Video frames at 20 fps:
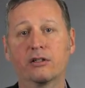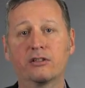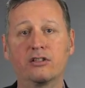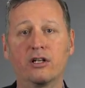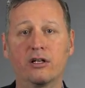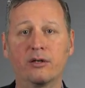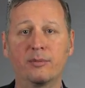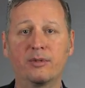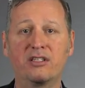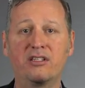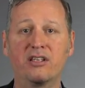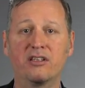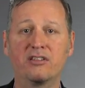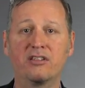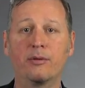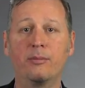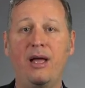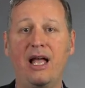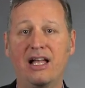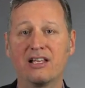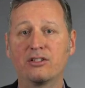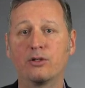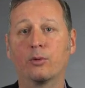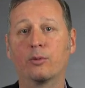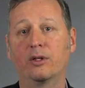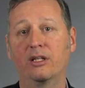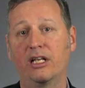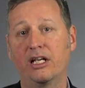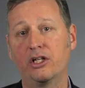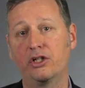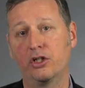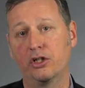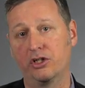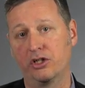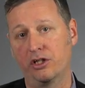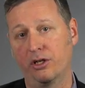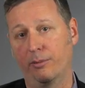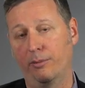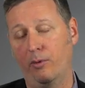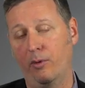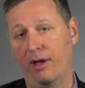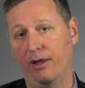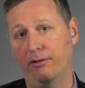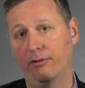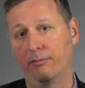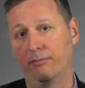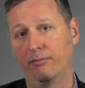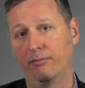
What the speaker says: autonomous system has a relationship with.